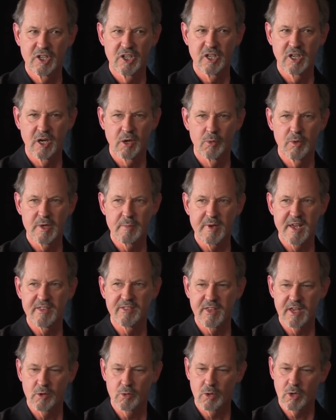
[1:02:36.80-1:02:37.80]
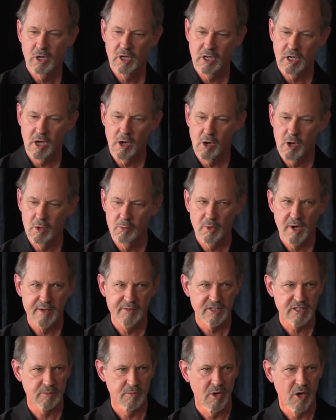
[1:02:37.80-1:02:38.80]
we may think we're alone, we
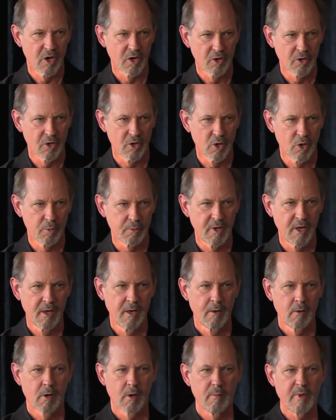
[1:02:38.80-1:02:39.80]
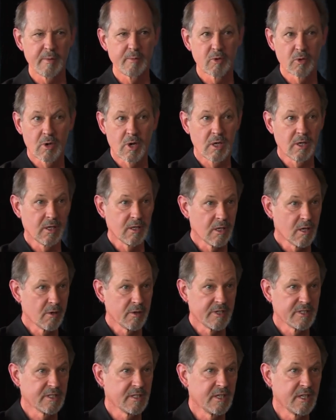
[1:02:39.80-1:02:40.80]
have a small group, or maybe we're all
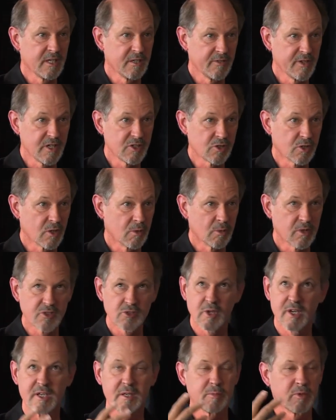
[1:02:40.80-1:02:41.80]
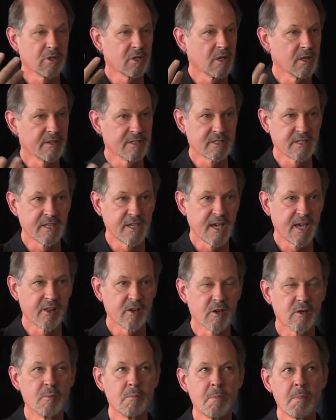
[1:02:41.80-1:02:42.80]
alone as an individual, and we're trying to put all this
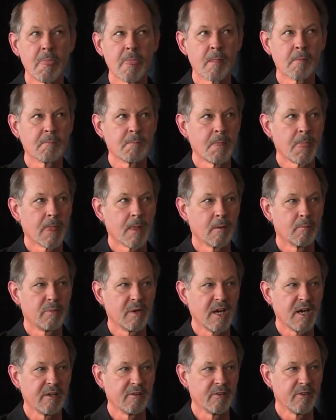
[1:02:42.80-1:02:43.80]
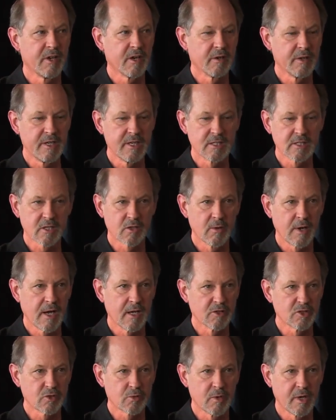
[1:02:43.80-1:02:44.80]
together, but there is a
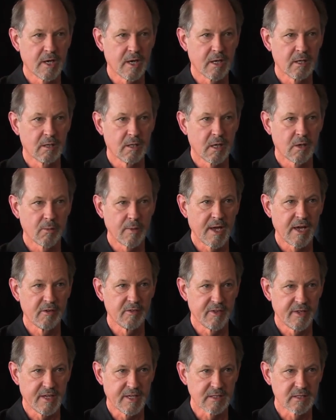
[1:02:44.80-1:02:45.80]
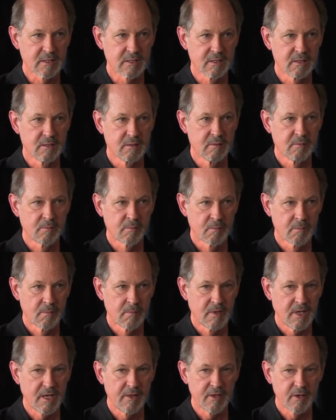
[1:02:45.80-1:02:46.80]
groundswell around this,
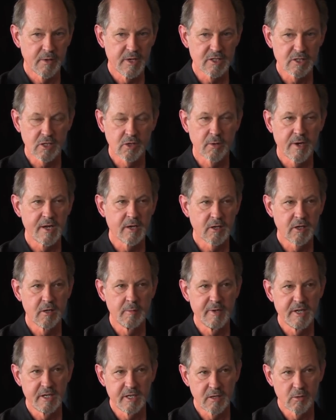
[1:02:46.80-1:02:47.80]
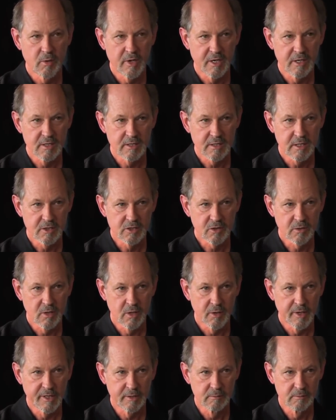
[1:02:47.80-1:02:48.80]
and there is a greater community awareness that's
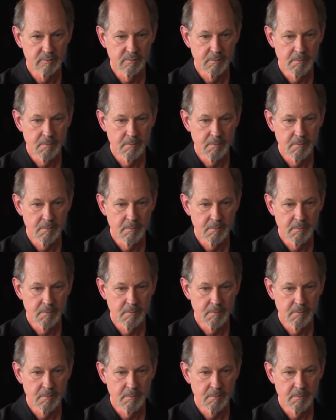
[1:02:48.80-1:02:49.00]
growing.